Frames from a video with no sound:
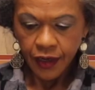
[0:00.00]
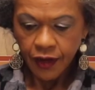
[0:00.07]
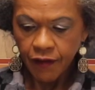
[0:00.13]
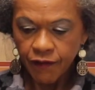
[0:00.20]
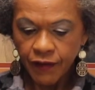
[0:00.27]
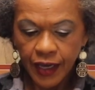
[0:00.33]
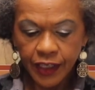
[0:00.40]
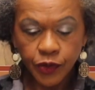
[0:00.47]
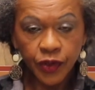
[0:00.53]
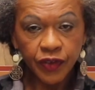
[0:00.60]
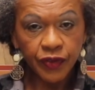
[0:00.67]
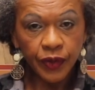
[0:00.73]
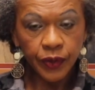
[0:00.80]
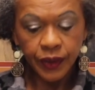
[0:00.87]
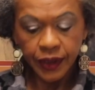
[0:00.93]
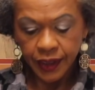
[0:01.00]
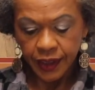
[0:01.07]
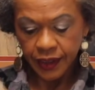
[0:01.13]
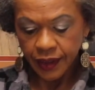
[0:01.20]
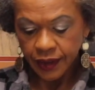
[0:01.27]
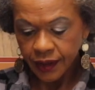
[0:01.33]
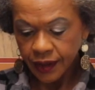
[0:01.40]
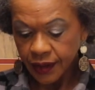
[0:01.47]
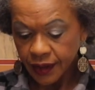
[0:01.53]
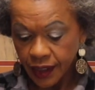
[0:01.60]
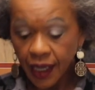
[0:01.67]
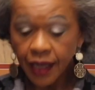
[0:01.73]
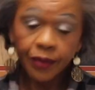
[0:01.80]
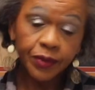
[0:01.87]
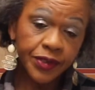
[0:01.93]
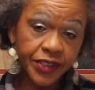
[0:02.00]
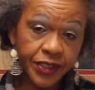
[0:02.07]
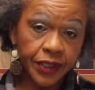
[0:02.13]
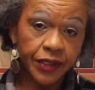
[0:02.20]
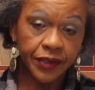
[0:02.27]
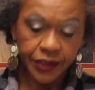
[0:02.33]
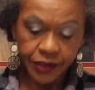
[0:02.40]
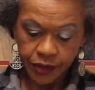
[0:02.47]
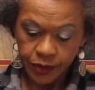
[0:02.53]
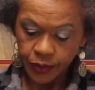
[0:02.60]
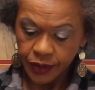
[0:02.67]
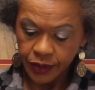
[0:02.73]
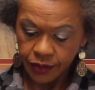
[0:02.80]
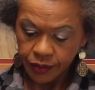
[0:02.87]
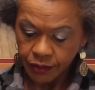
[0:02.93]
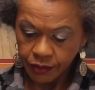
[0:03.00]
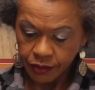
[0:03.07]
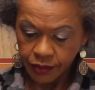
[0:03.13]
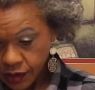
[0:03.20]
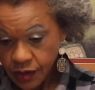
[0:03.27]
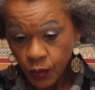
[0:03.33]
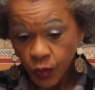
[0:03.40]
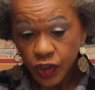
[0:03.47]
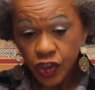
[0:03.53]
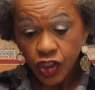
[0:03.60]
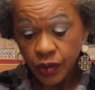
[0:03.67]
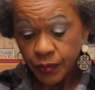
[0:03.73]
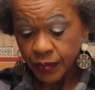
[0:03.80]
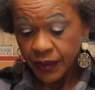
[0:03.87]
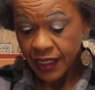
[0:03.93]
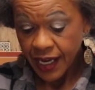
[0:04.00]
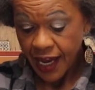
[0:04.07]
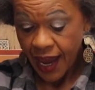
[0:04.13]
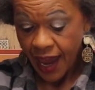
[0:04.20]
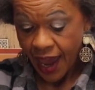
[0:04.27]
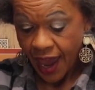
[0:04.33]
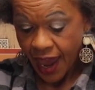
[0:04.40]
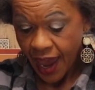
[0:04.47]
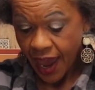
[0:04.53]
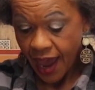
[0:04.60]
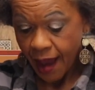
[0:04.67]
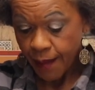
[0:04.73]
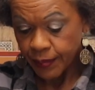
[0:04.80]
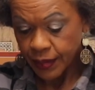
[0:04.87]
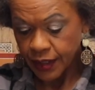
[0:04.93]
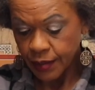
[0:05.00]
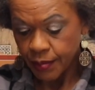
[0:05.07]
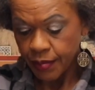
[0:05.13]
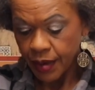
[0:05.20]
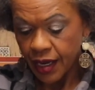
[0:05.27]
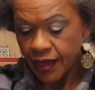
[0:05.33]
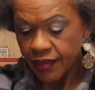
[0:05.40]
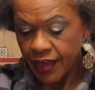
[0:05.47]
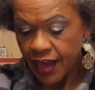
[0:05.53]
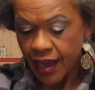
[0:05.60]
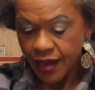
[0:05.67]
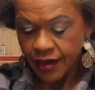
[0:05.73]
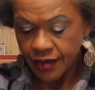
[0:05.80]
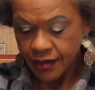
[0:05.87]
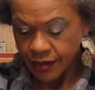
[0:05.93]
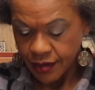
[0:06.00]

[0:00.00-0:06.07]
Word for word: Yep, factory folded and uncut. I will sell this one. Someone should be happy to buy that.